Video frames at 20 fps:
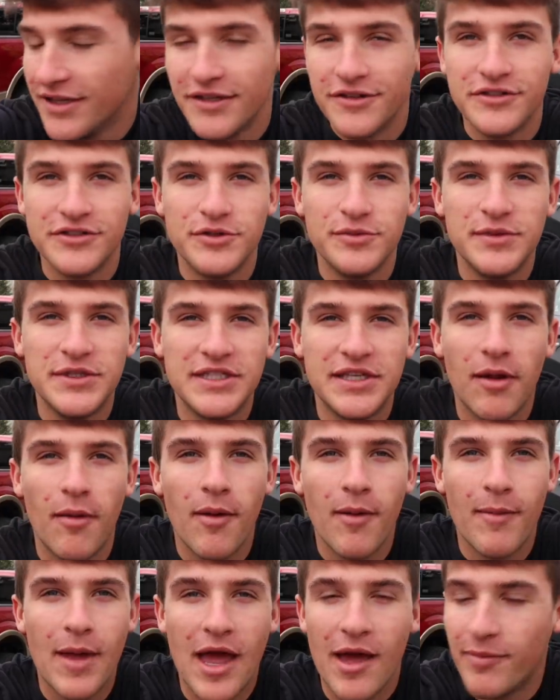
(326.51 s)
There's gonna be some
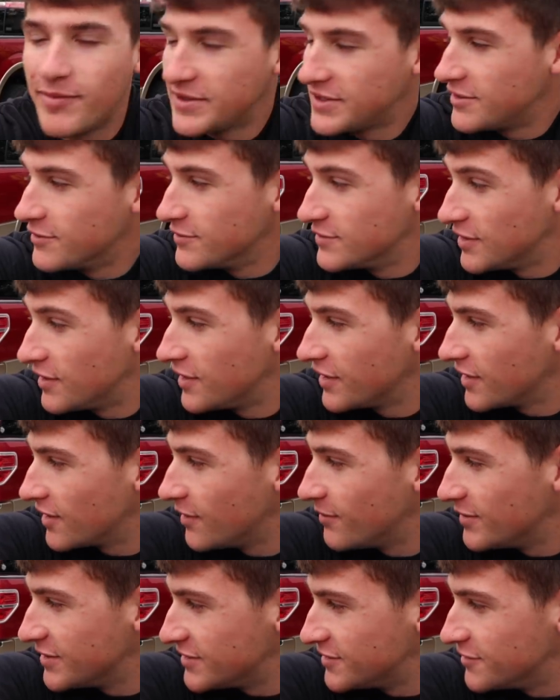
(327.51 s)
episodes on it
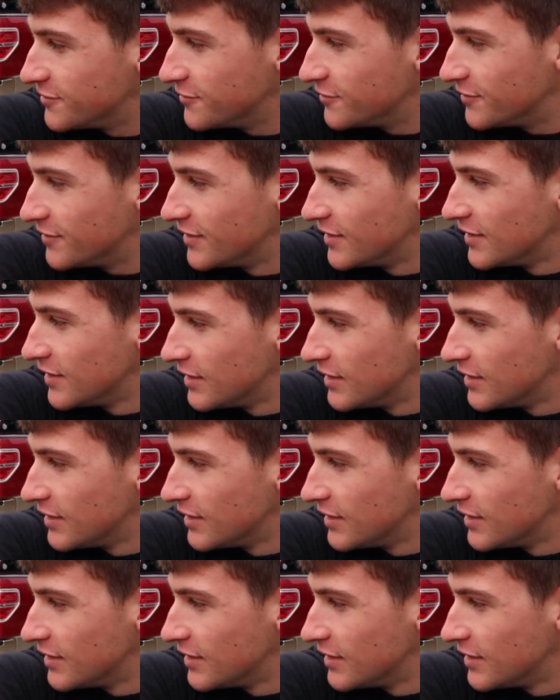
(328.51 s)
coming soon.